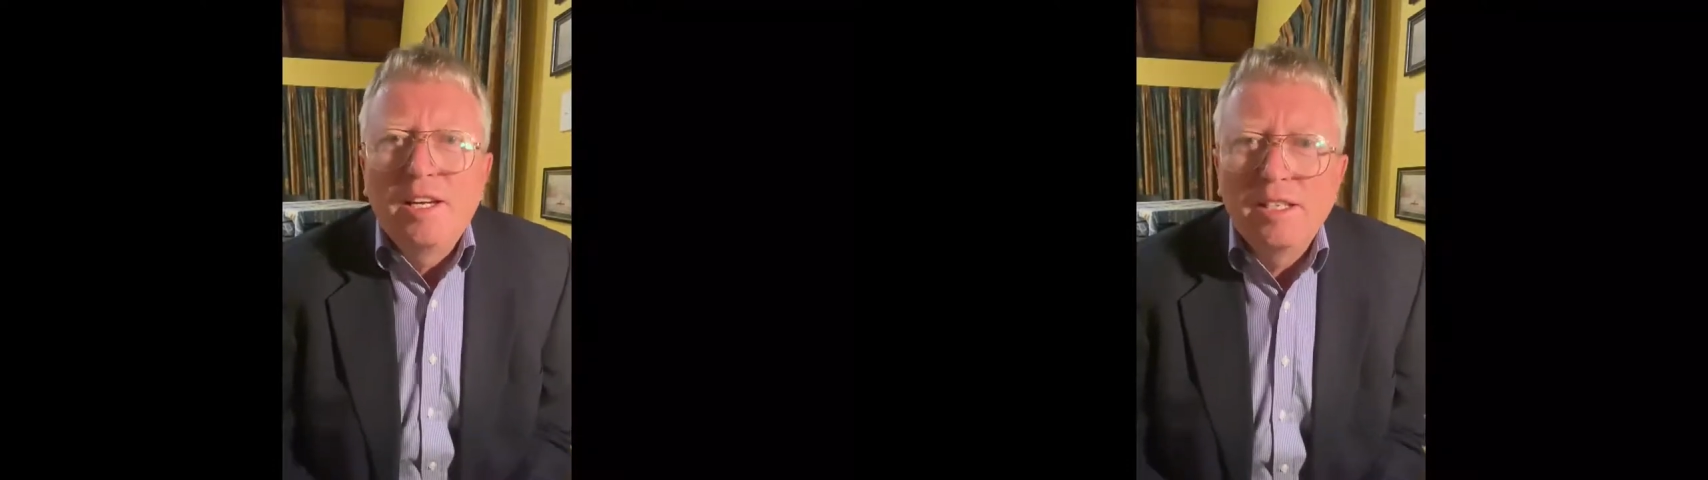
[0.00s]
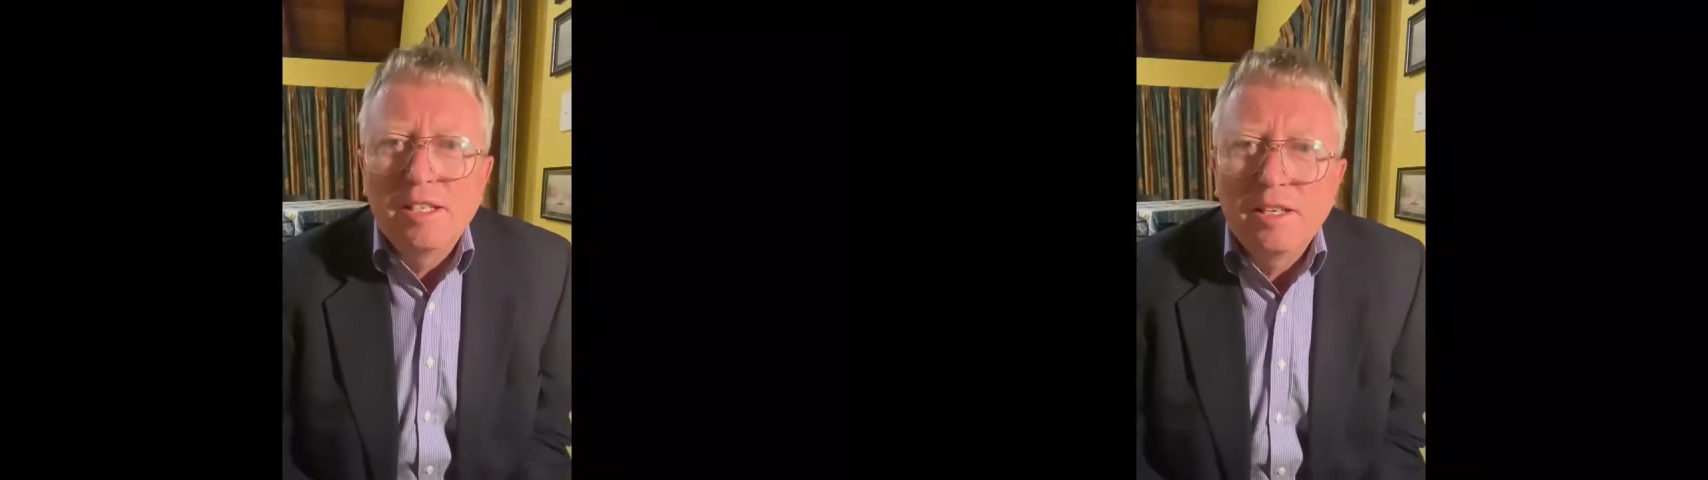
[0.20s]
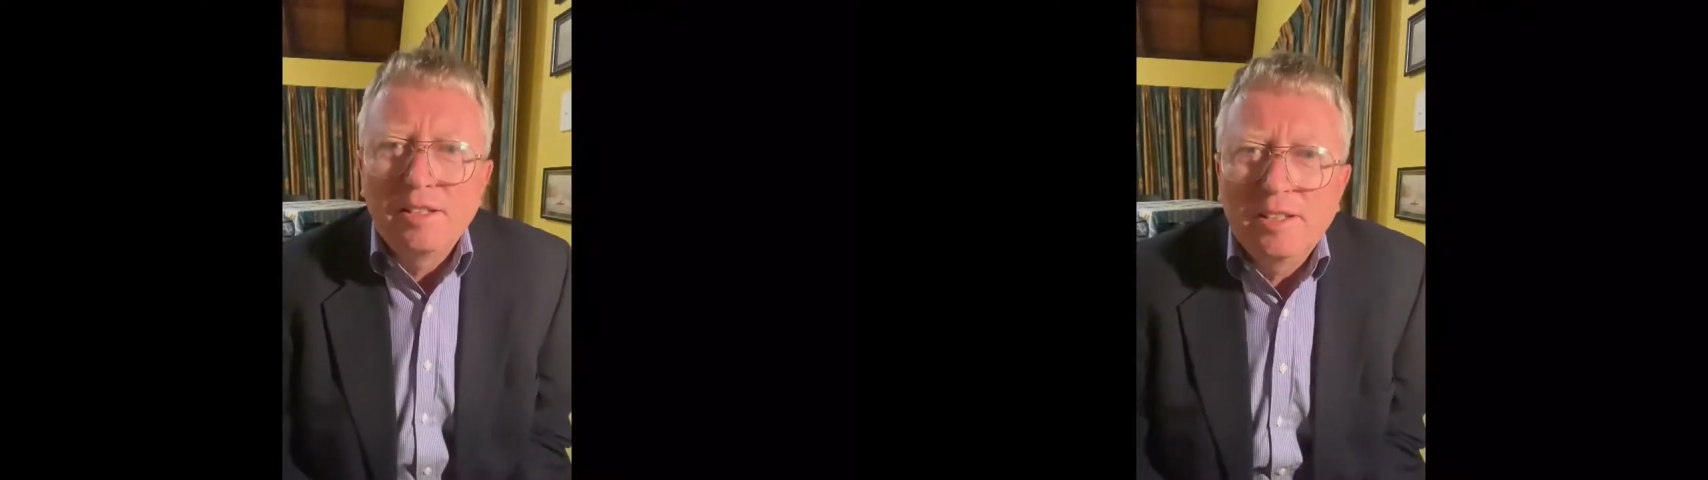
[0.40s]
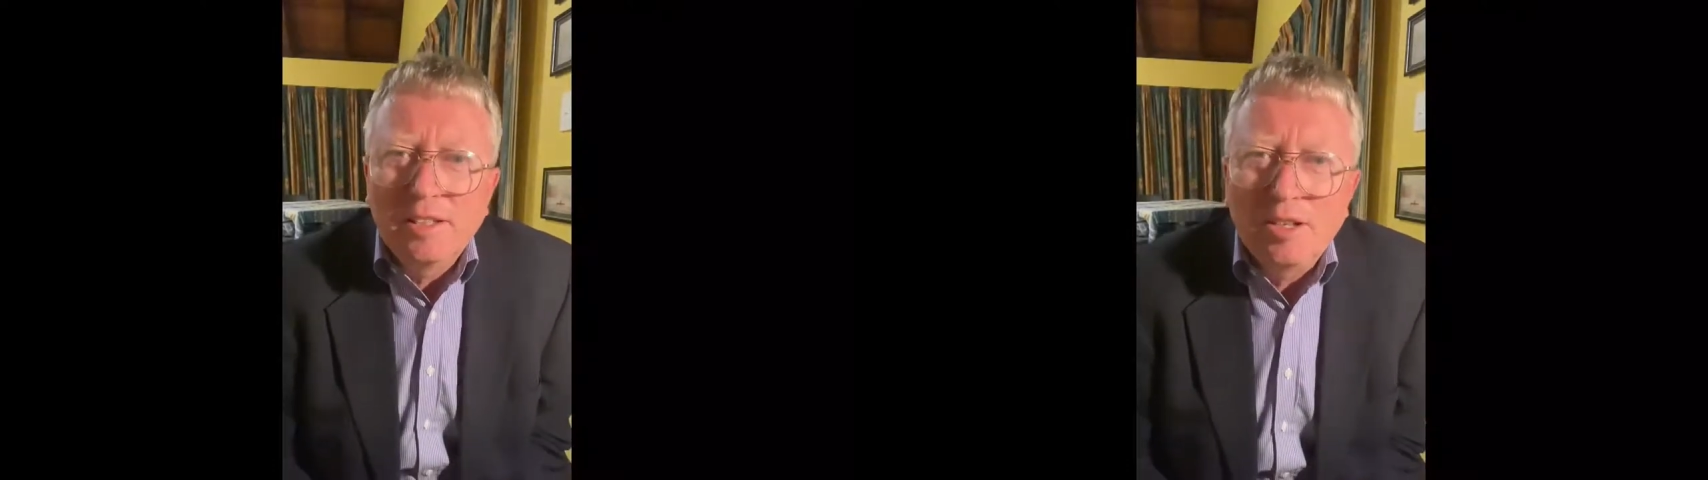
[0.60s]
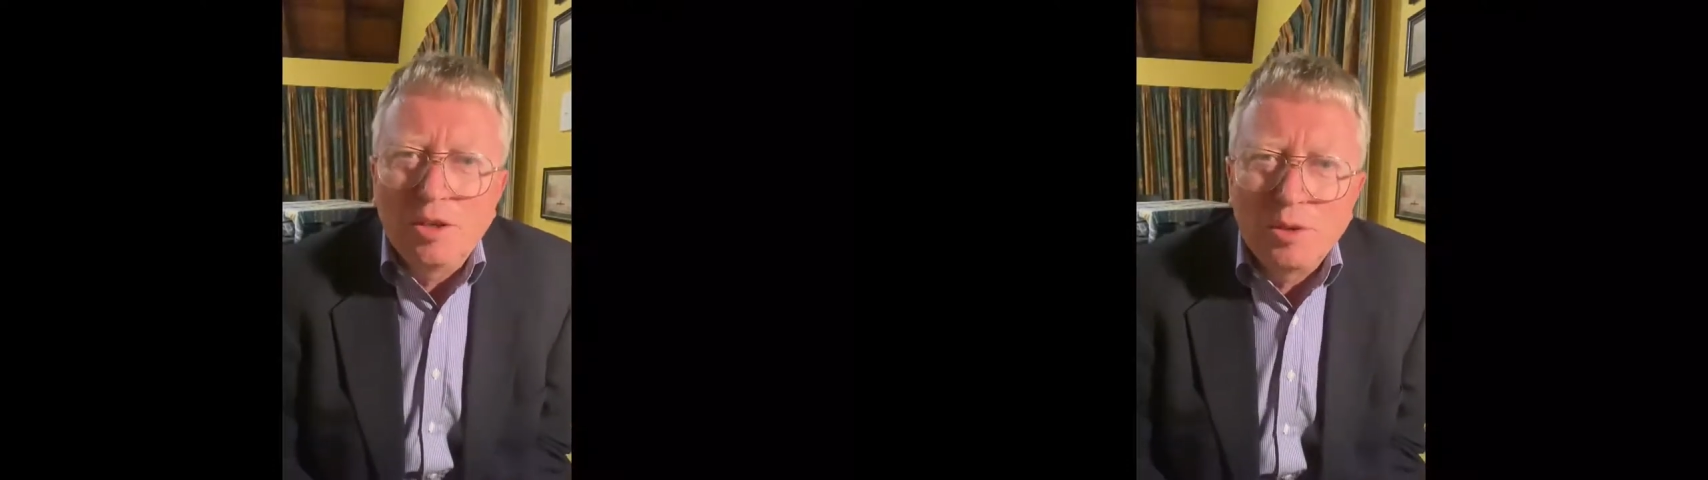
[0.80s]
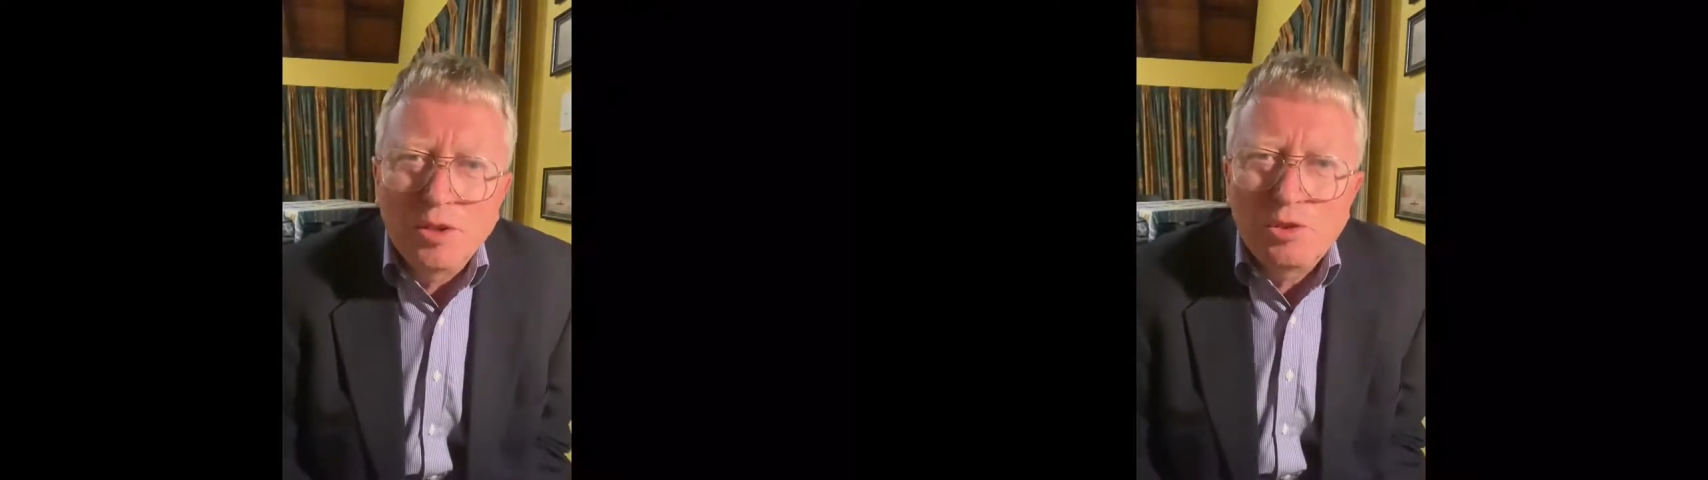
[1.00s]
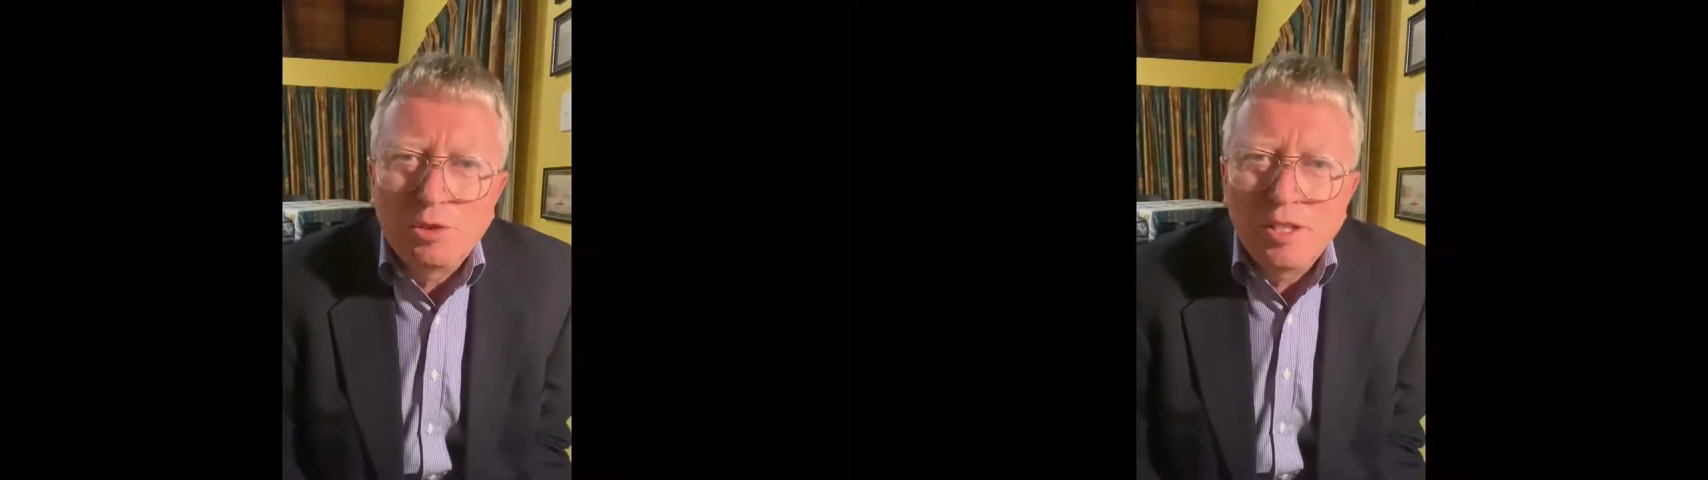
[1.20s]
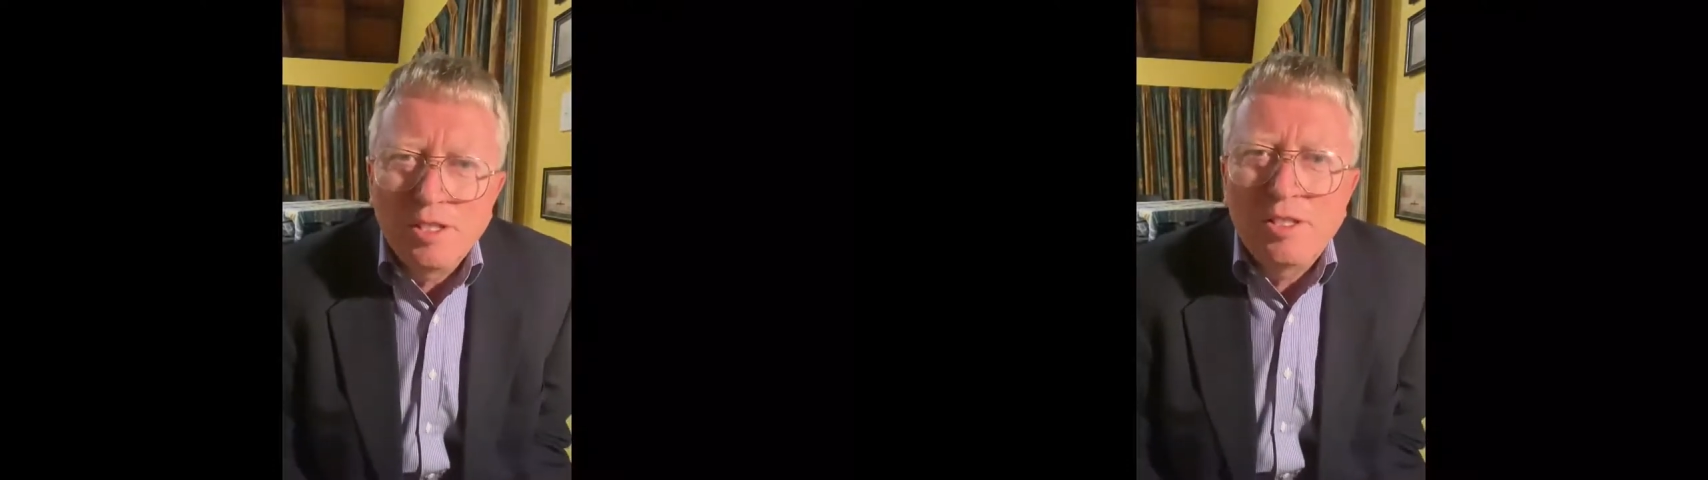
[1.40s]
as I don't know what the
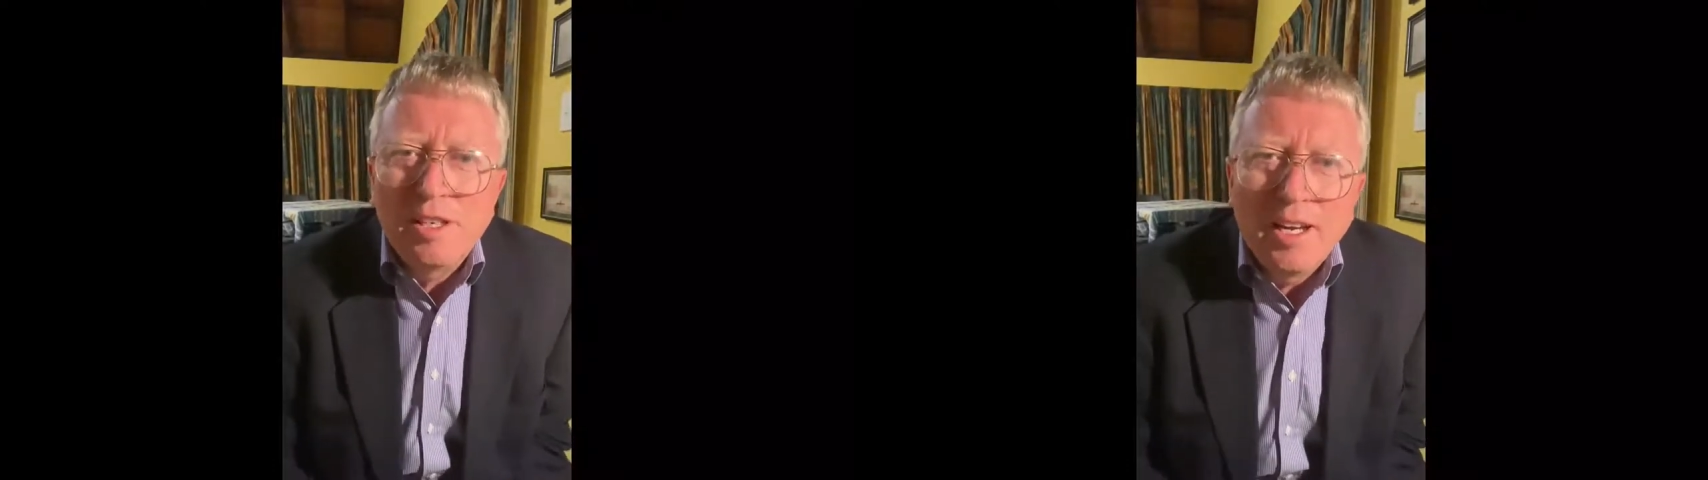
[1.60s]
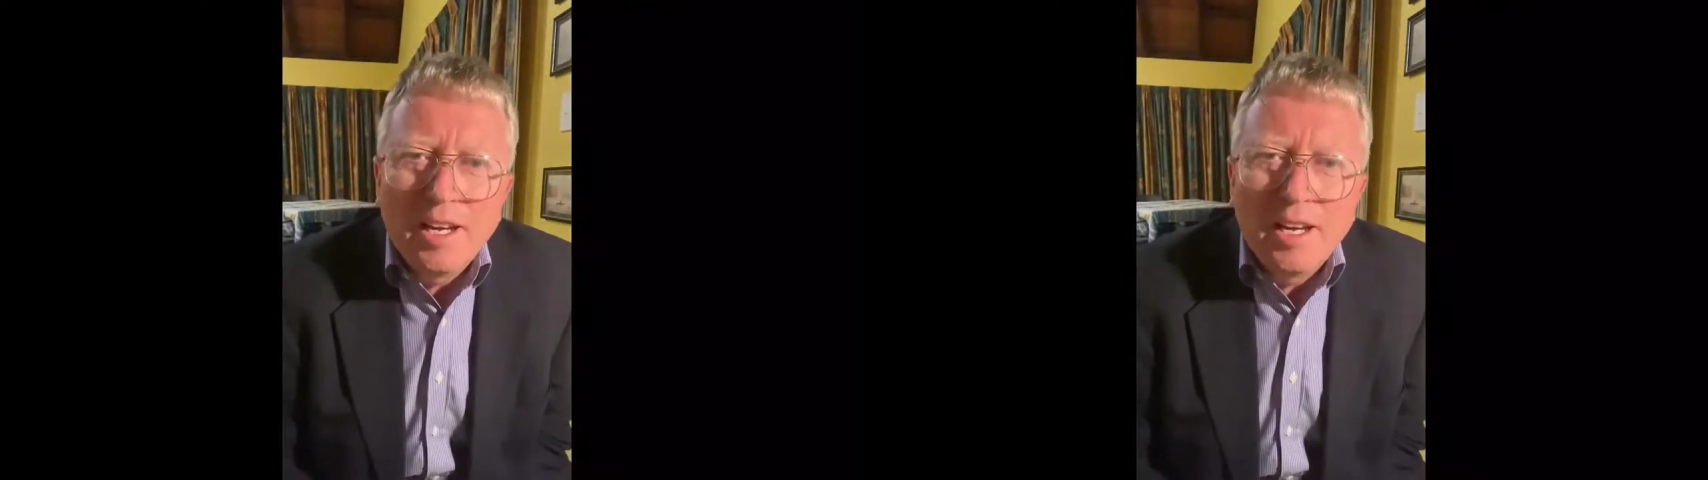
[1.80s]
story is,